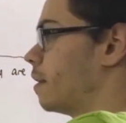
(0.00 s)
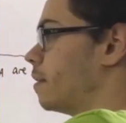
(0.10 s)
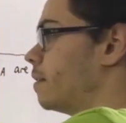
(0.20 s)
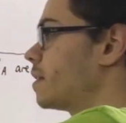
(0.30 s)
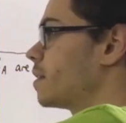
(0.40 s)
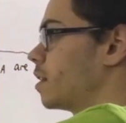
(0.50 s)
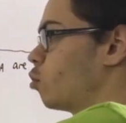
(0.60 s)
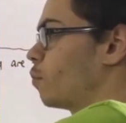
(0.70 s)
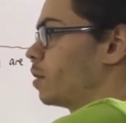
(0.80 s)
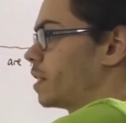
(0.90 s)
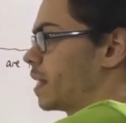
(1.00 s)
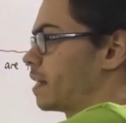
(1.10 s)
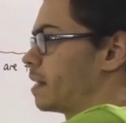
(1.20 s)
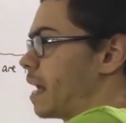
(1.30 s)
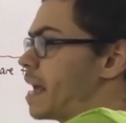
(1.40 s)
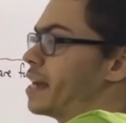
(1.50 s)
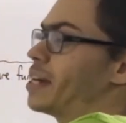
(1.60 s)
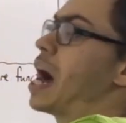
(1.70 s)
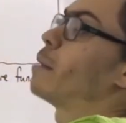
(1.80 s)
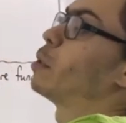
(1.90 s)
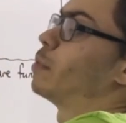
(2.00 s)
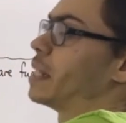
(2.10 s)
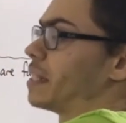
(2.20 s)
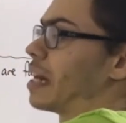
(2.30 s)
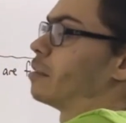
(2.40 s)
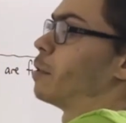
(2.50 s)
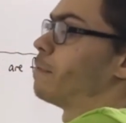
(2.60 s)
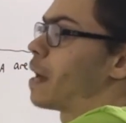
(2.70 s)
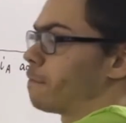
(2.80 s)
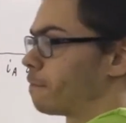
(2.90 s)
this is equivalent to saying that A comma B is an element of f.